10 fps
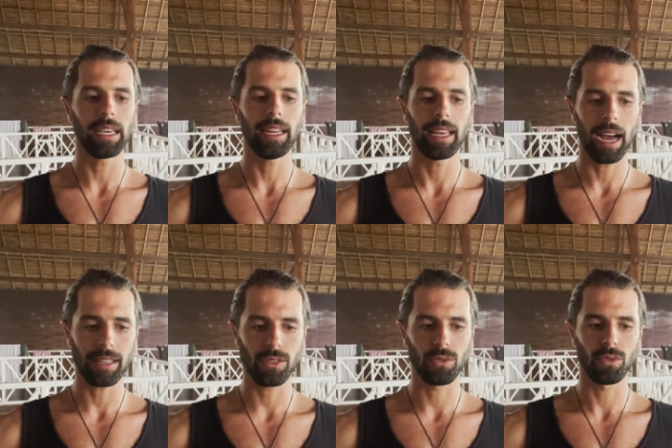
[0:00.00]
it
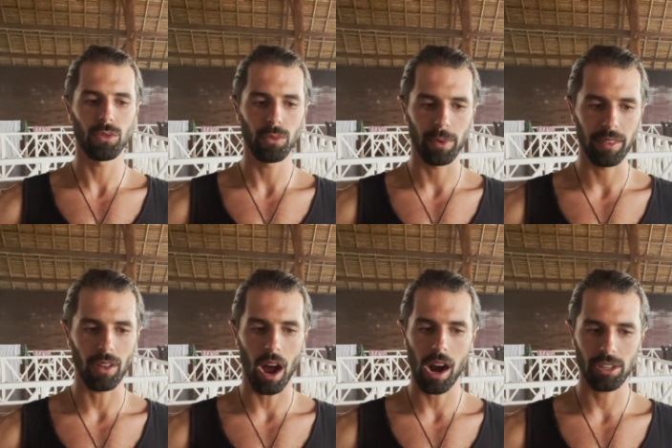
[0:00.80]
has to do with
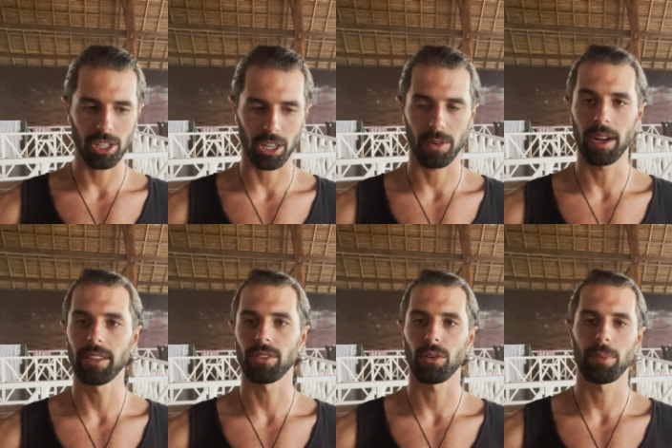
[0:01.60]
the heart chakra
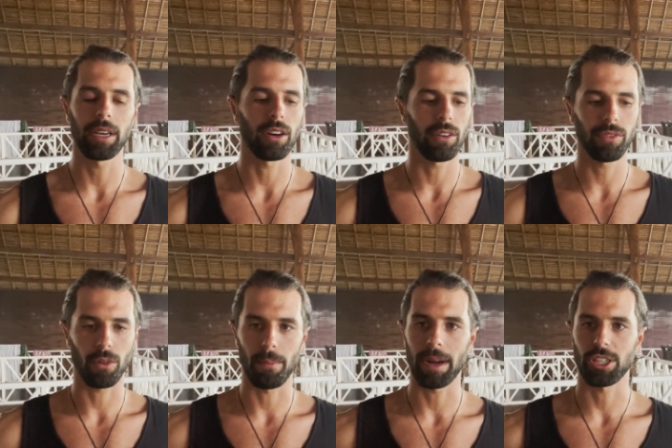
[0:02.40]
and the topic of
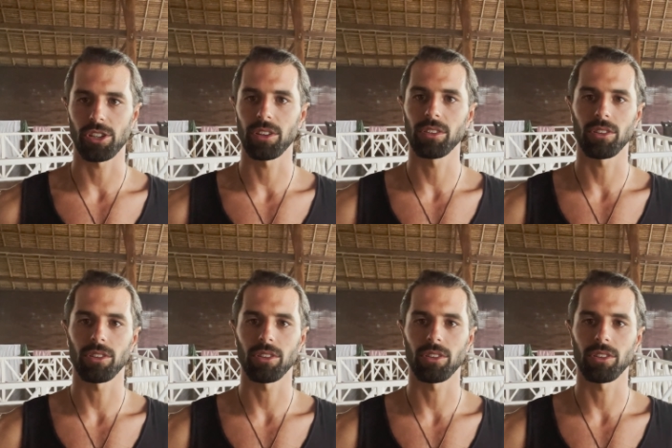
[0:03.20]
compassion,